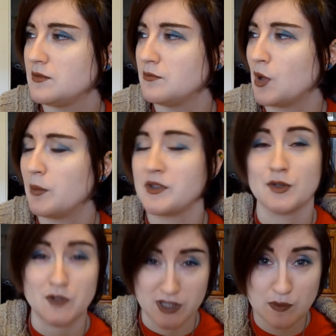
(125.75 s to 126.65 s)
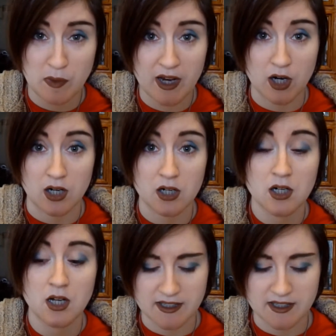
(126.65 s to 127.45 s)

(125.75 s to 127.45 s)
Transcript: moments of despair.